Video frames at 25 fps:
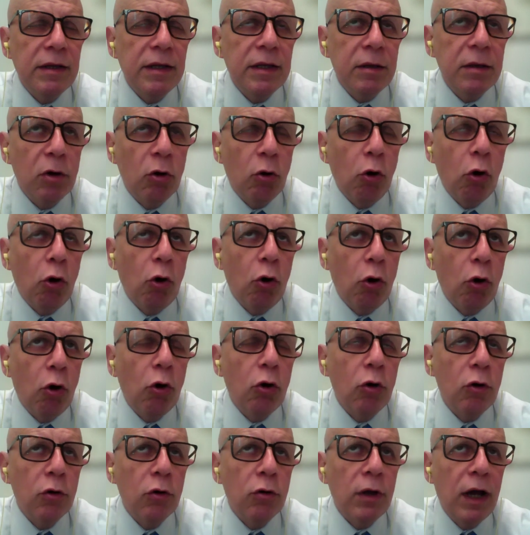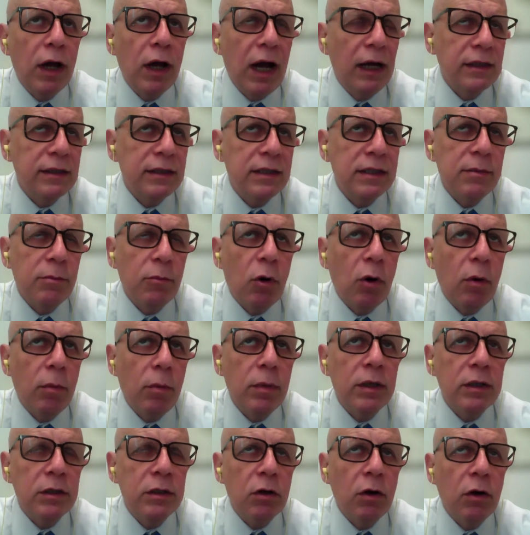or at the
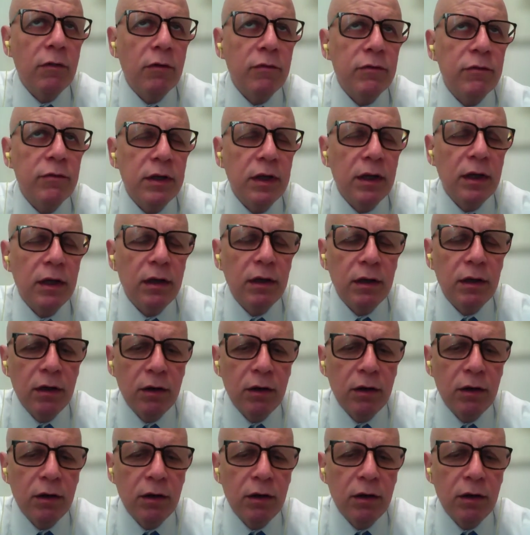moment of the